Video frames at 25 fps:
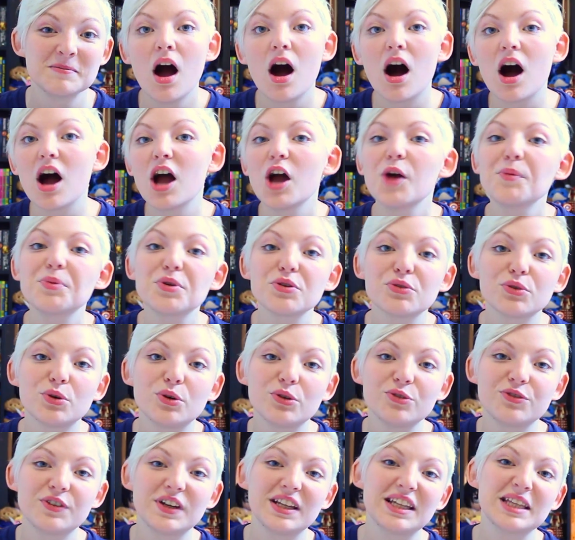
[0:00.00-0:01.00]
I hope you're all
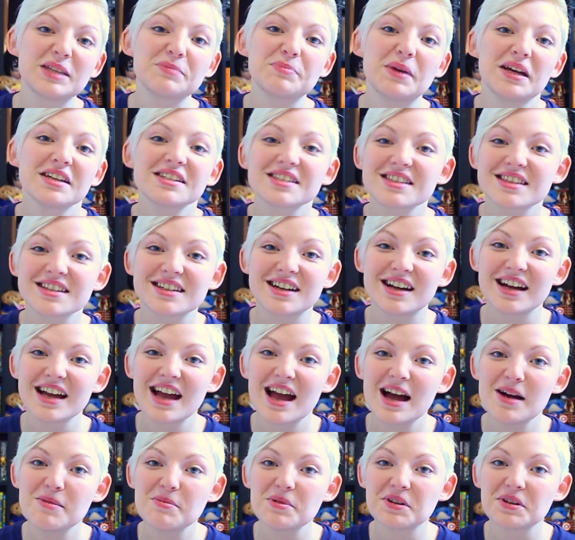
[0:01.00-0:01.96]
feeling better than I am,